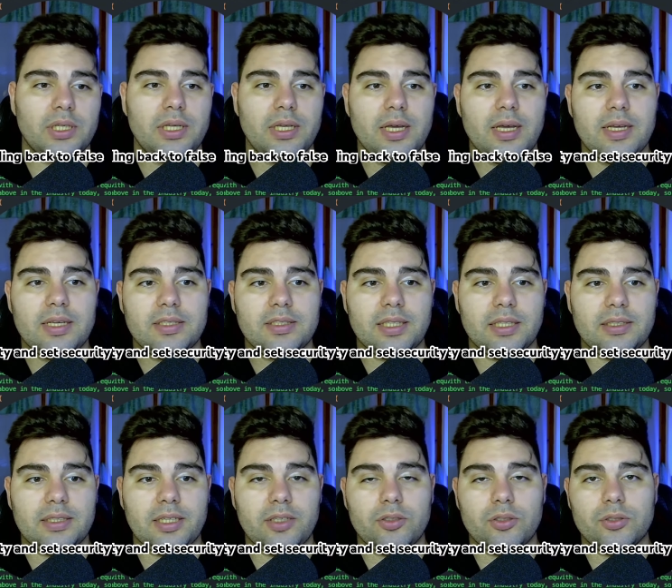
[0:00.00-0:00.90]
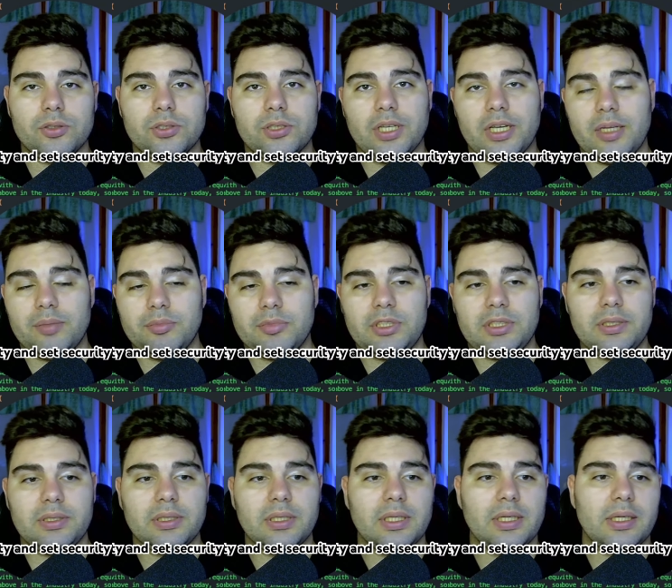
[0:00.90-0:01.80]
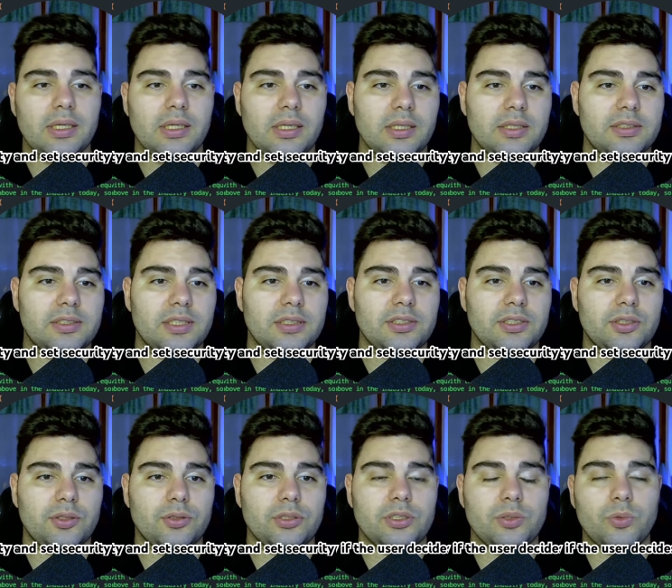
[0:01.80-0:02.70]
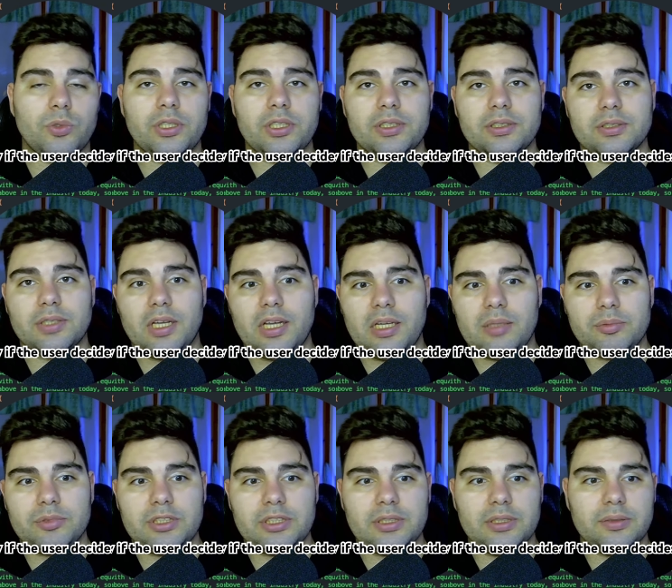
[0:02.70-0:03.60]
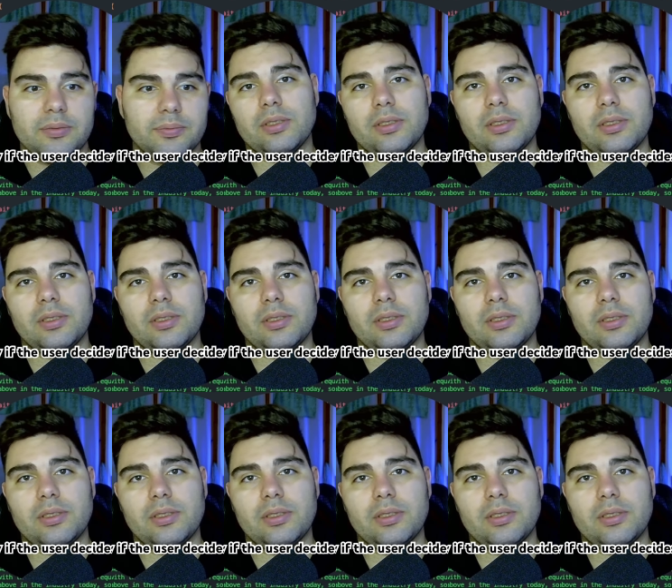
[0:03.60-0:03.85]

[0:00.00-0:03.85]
Set errors empty, and set security warnings empty.